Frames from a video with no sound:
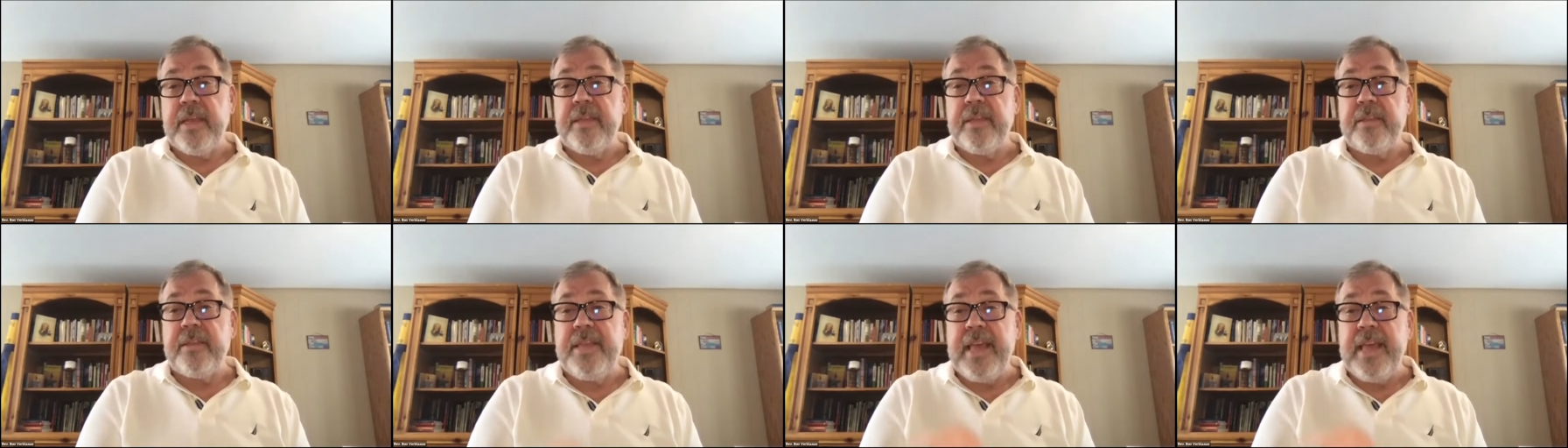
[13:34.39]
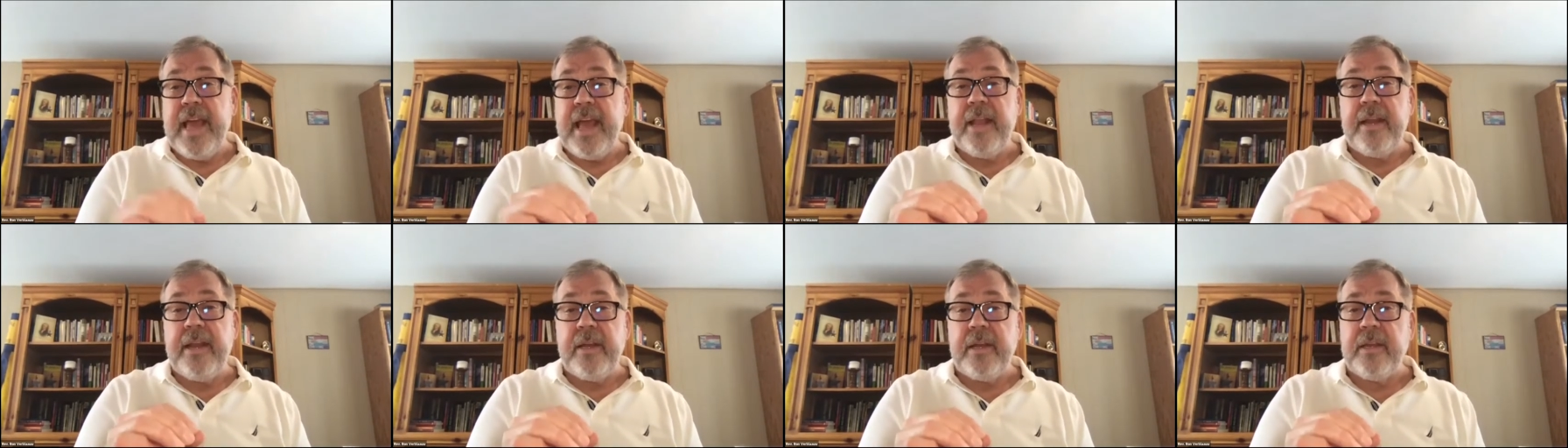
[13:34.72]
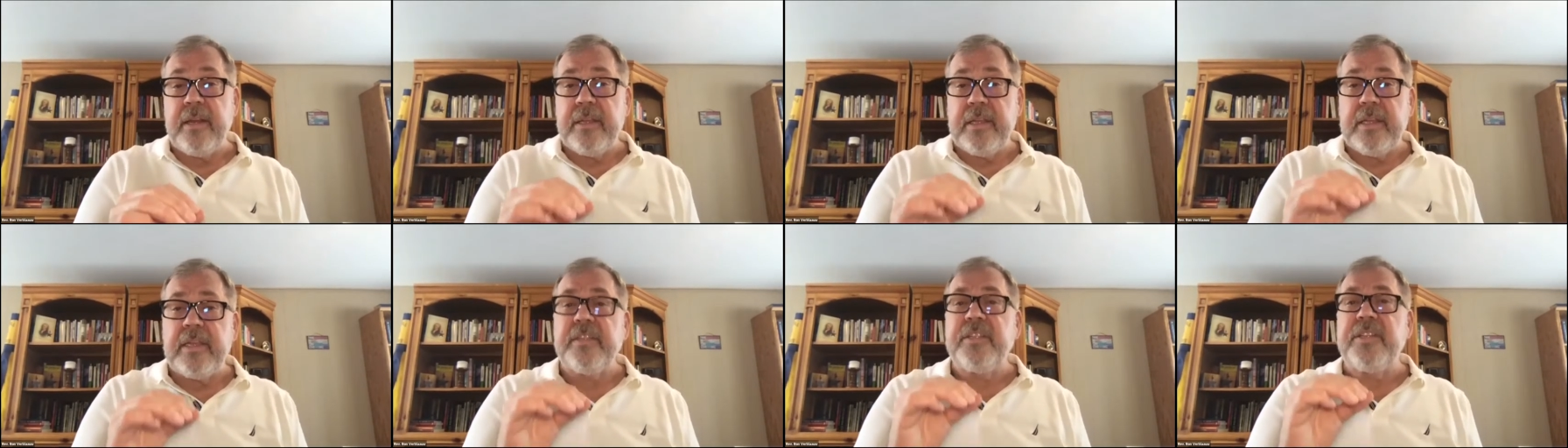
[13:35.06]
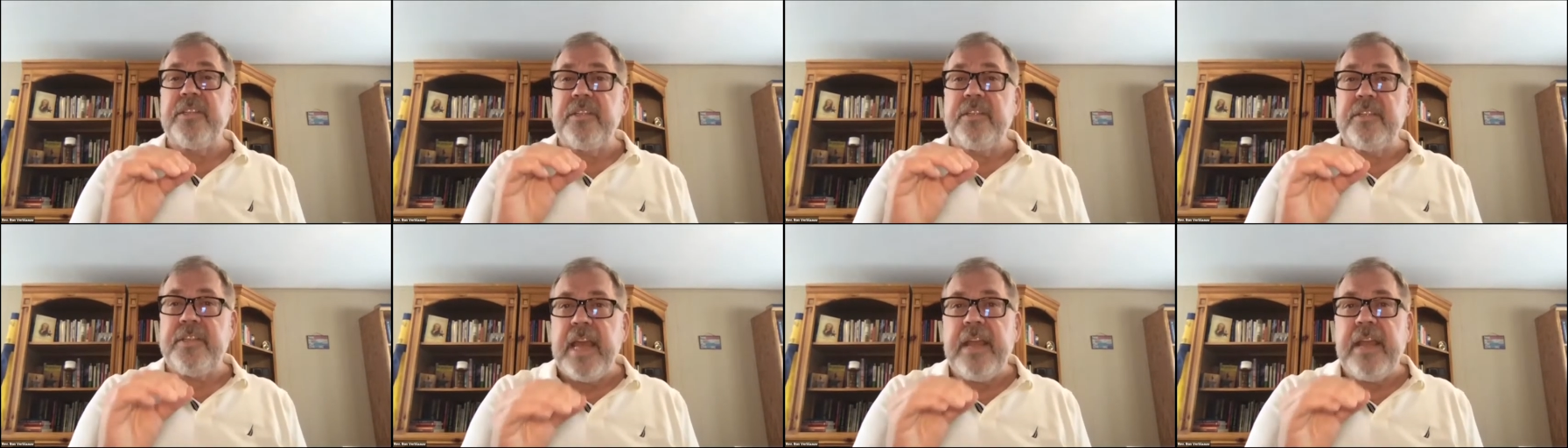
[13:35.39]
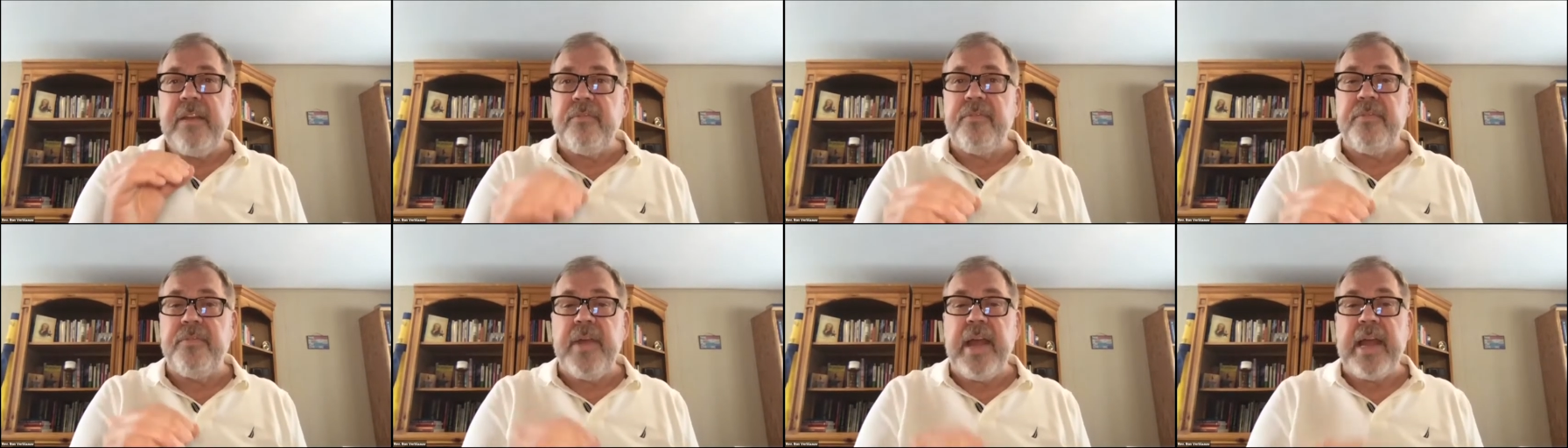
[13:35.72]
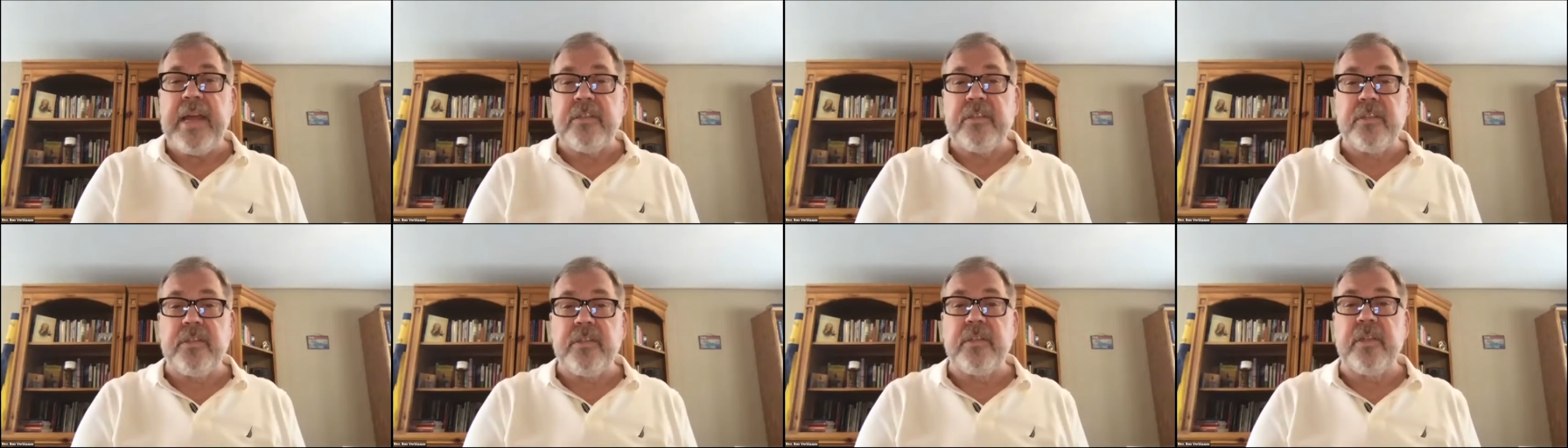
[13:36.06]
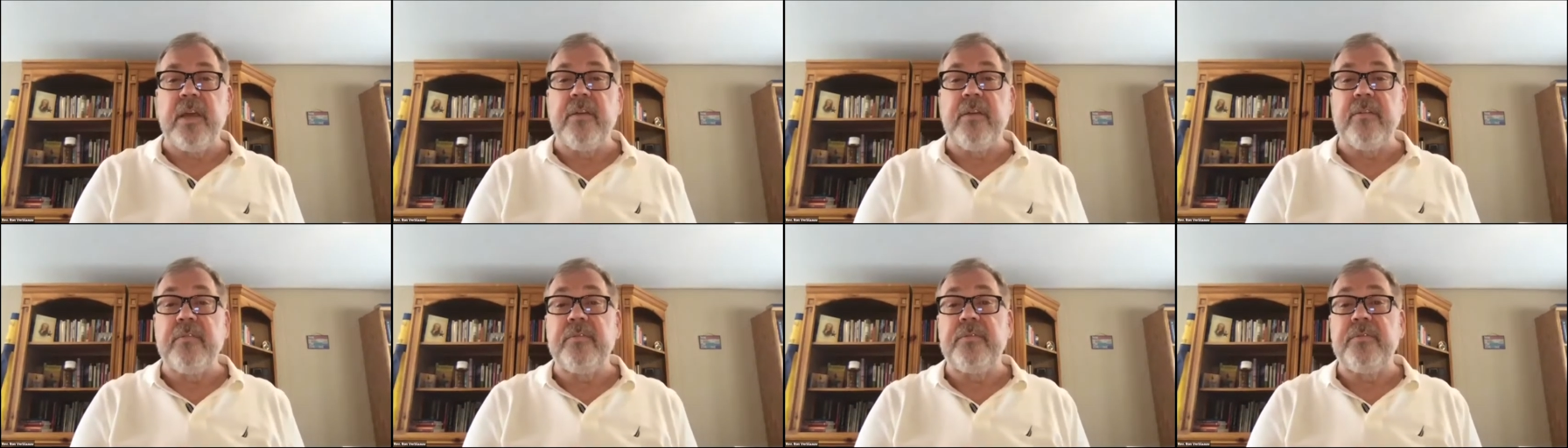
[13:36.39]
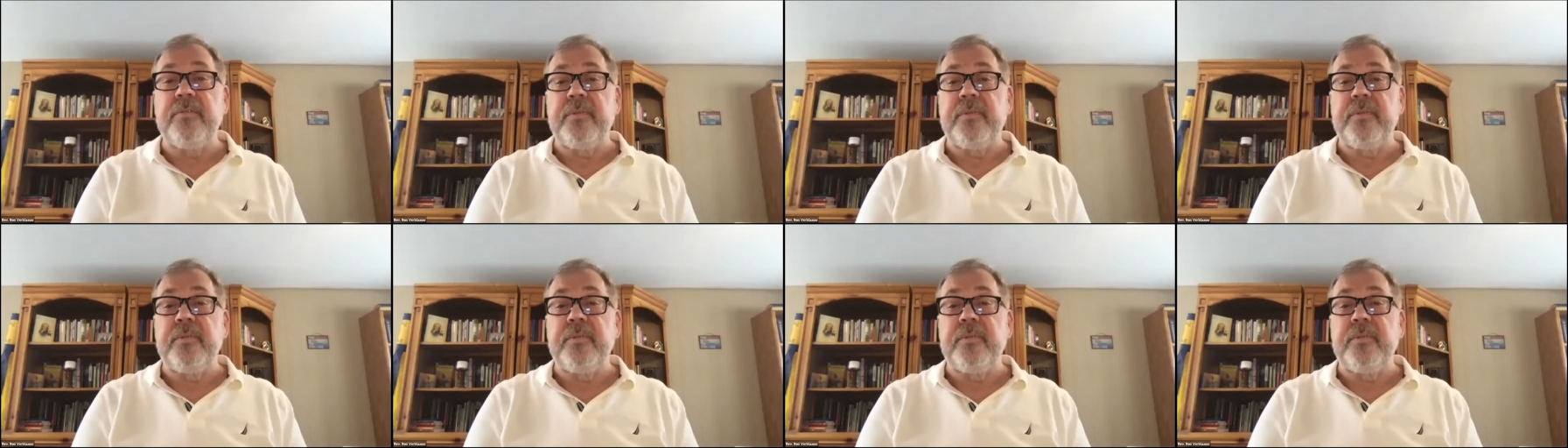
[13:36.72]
that steadfast love